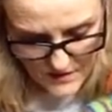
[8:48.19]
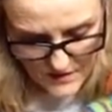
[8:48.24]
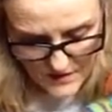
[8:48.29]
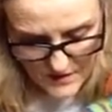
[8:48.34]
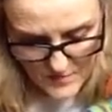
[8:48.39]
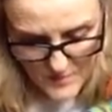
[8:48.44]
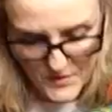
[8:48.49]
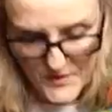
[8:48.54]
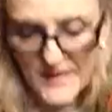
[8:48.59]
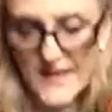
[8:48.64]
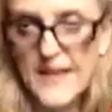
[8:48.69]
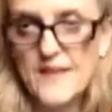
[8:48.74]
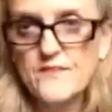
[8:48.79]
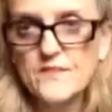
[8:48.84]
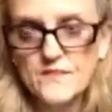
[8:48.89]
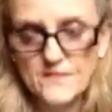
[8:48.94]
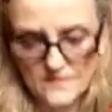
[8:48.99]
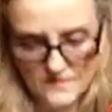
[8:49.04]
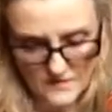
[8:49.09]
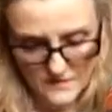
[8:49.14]
Number
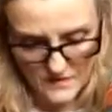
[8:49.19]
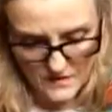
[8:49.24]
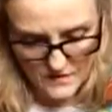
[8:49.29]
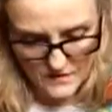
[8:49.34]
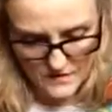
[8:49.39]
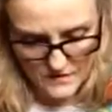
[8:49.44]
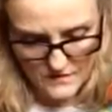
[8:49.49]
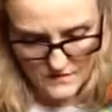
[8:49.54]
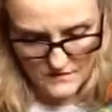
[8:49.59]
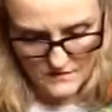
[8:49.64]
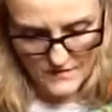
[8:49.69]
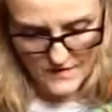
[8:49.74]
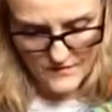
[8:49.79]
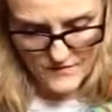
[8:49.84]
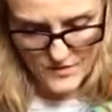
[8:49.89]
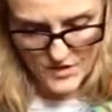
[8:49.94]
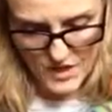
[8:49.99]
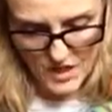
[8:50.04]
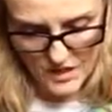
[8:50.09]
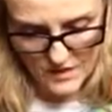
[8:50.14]
11,
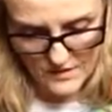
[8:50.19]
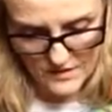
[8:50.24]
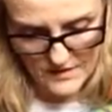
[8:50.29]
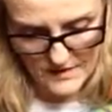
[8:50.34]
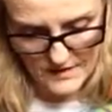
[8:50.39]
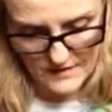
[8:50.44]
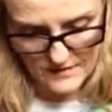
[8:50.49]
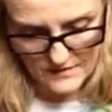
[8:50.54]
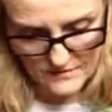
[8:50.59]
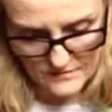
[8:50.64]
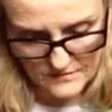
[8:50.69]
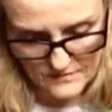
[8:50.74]
favourite holiday.